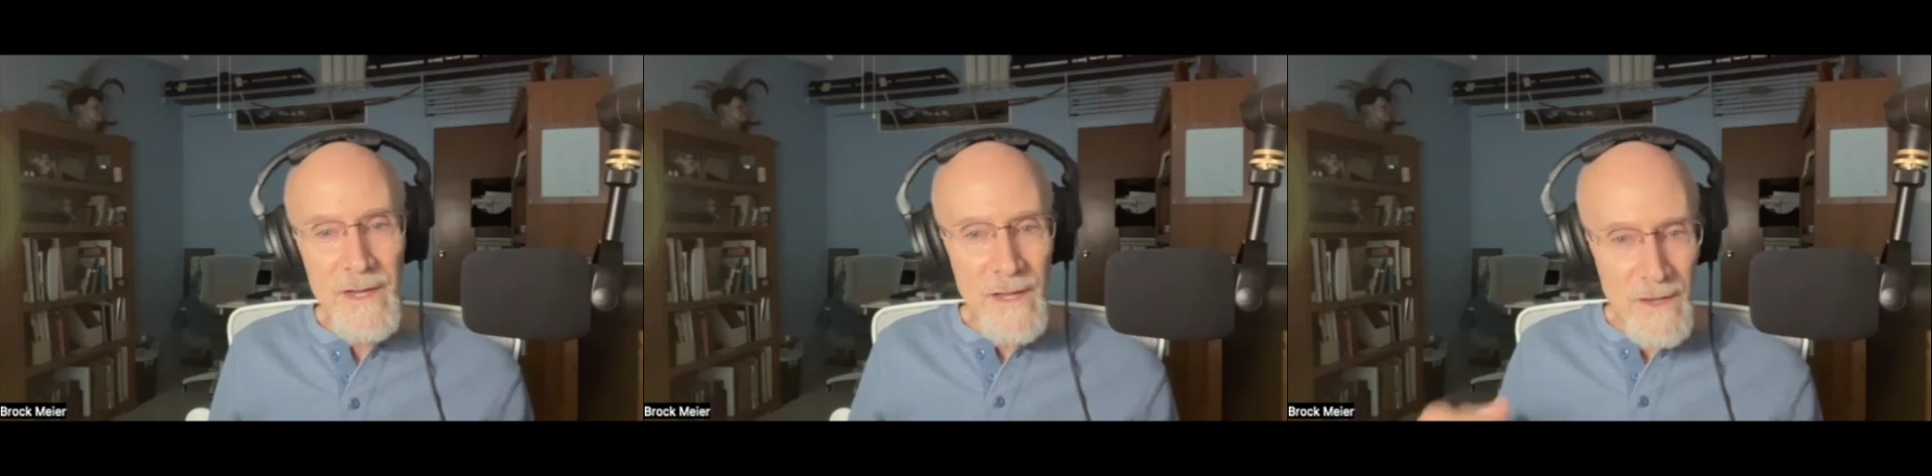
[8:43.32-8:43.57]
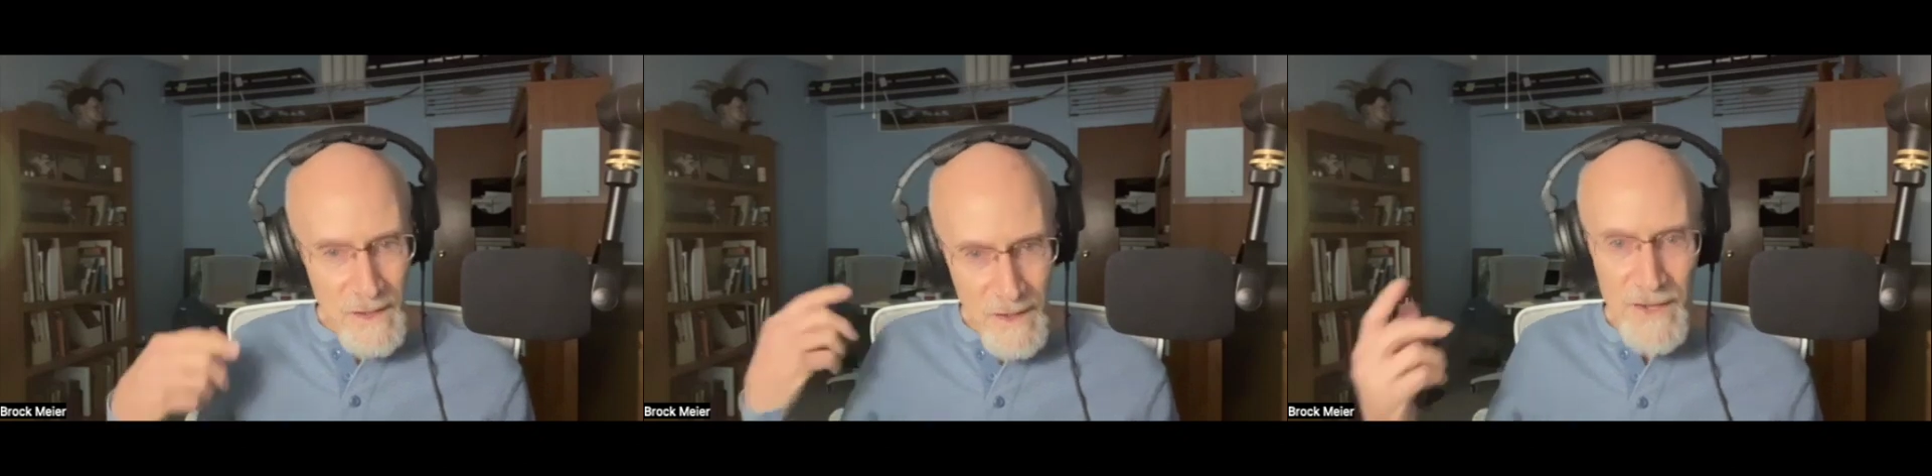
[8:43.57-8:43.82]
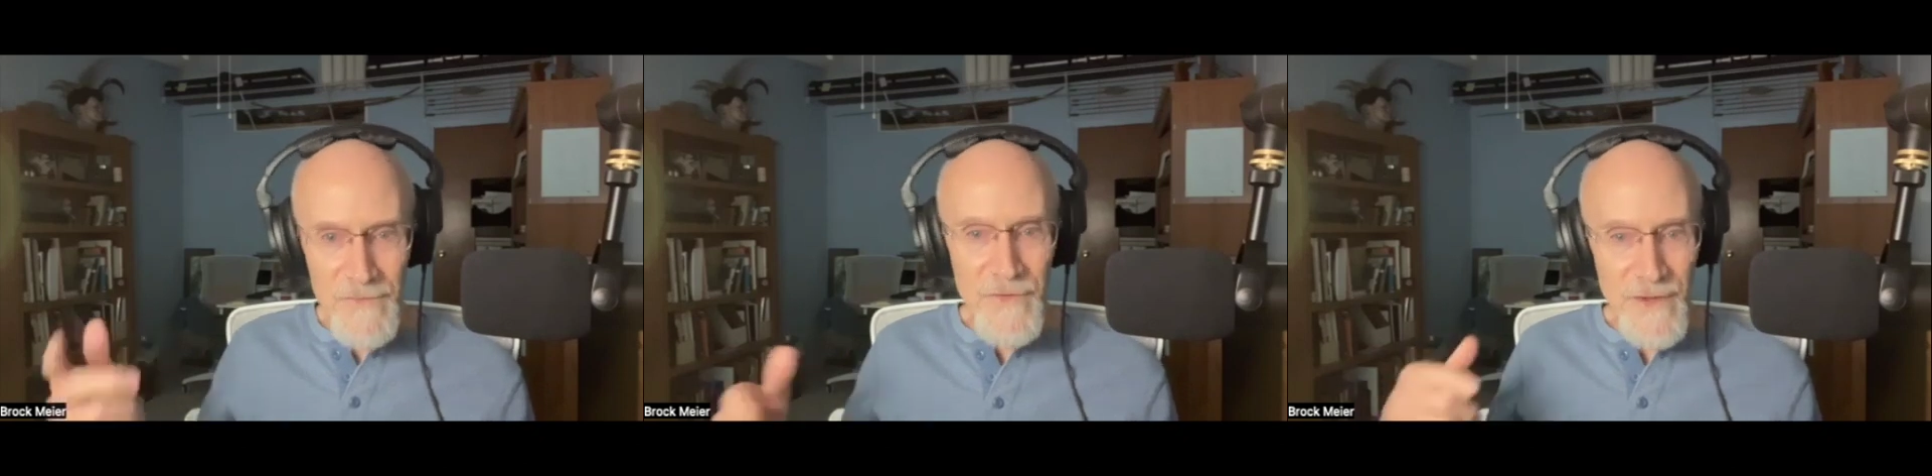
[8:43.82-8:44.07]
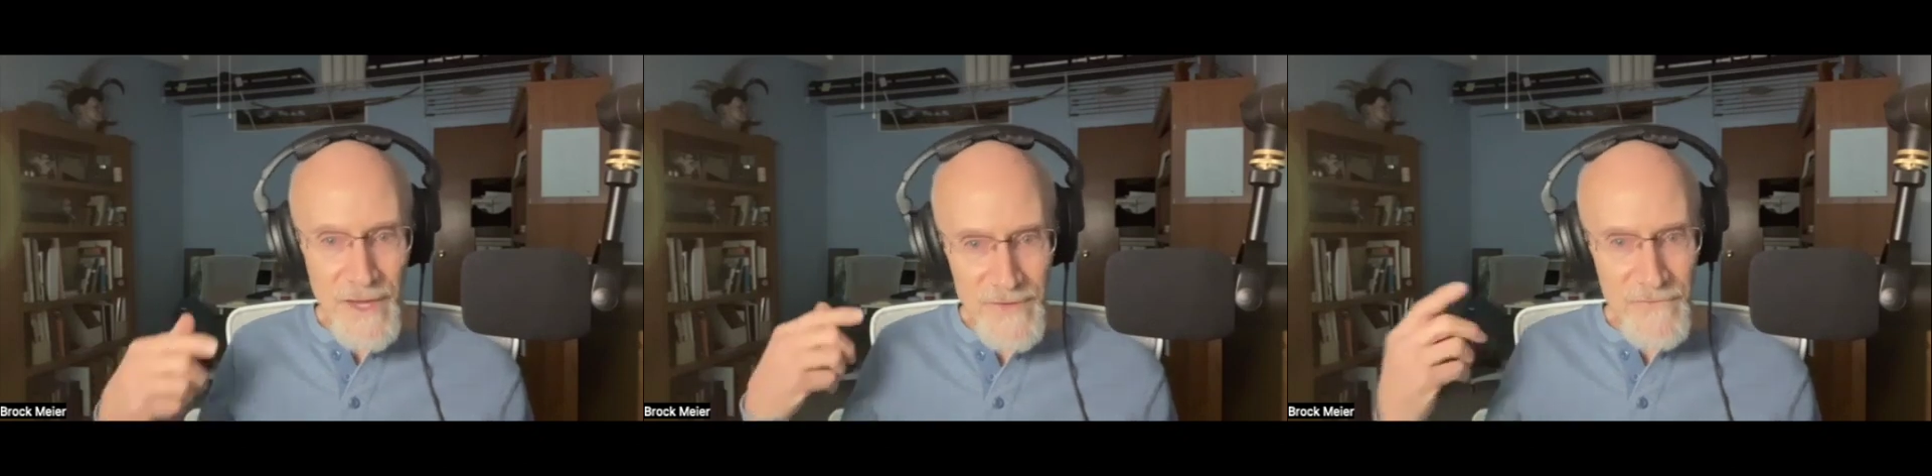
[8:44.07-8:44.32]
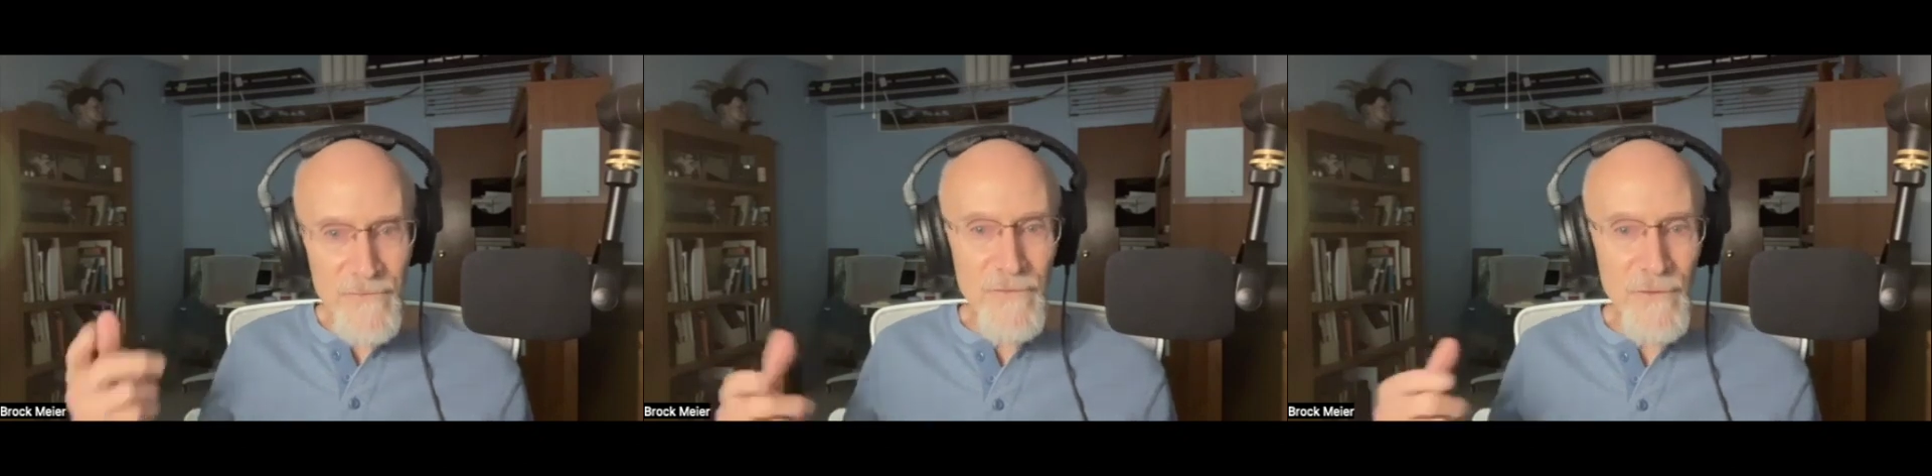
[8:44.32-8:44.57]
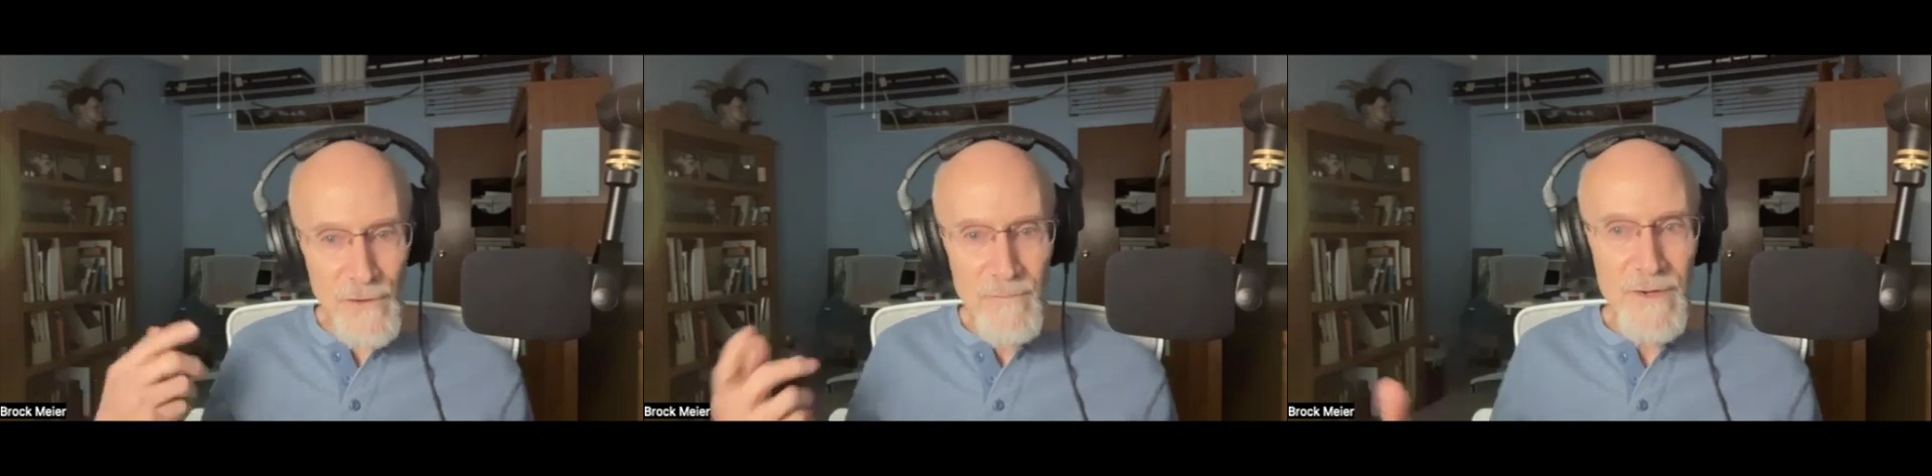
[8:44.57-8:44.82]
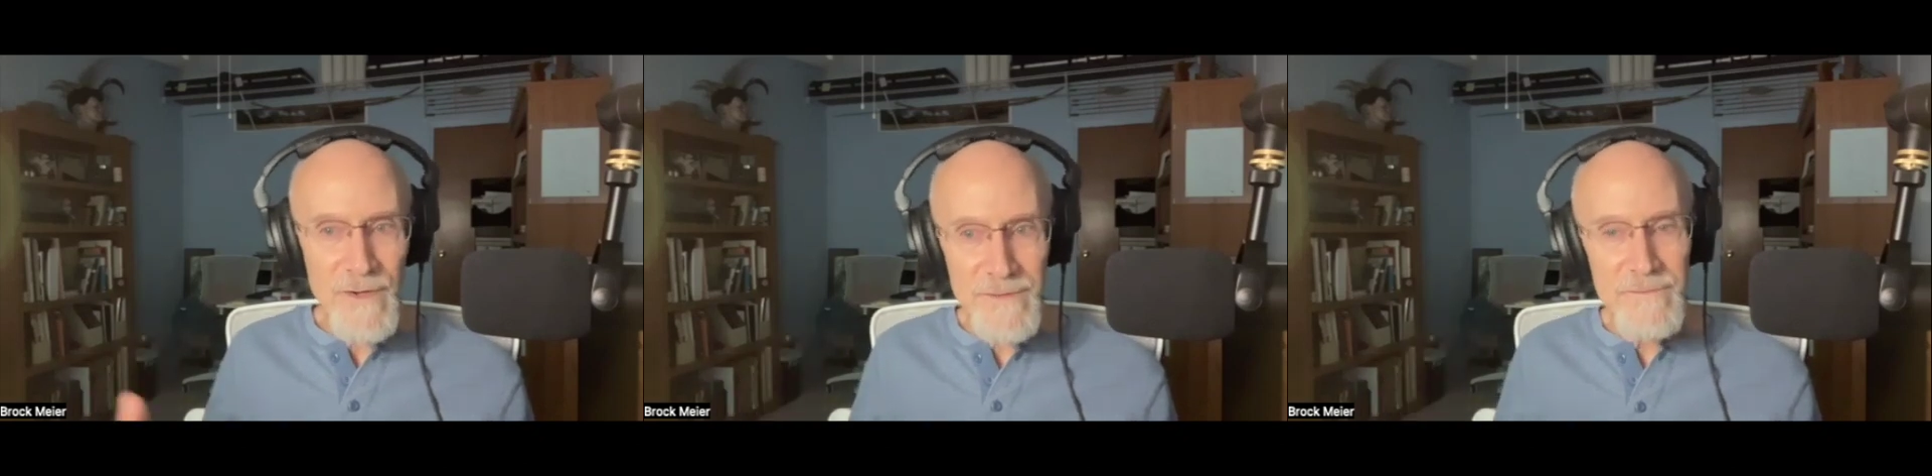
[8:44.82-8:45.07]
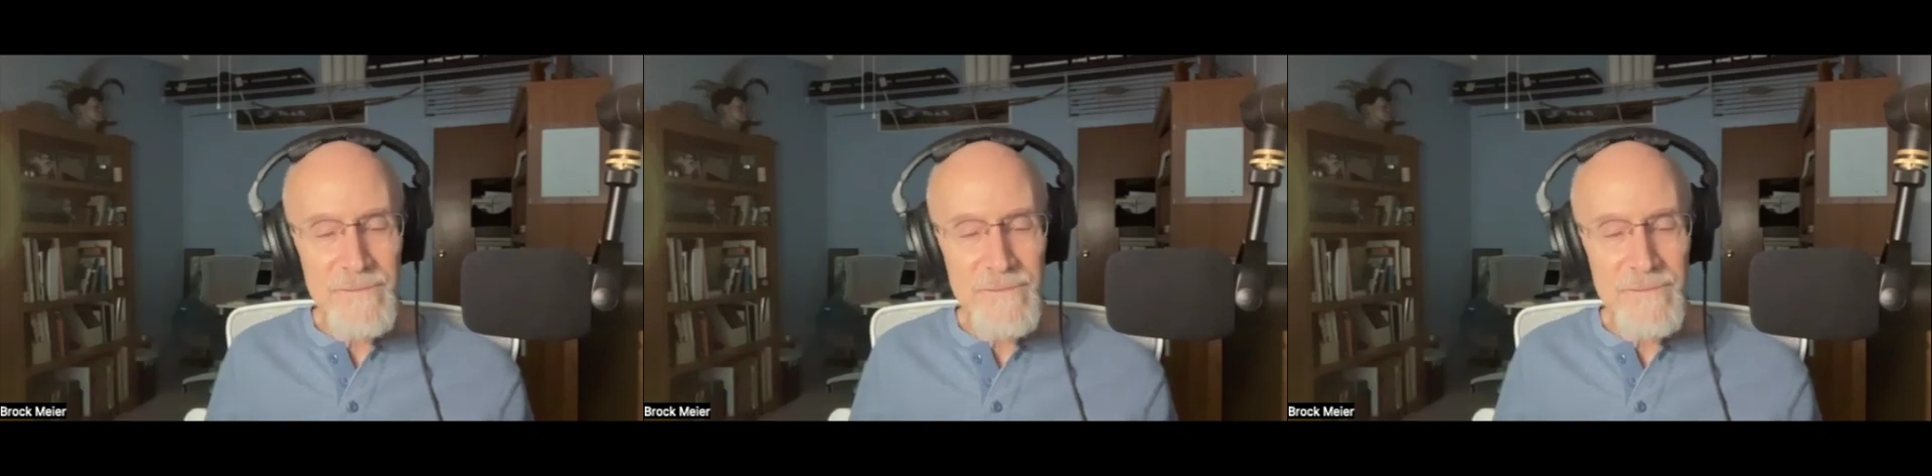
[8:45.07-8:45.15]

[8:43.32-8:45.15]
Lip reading: let that ferment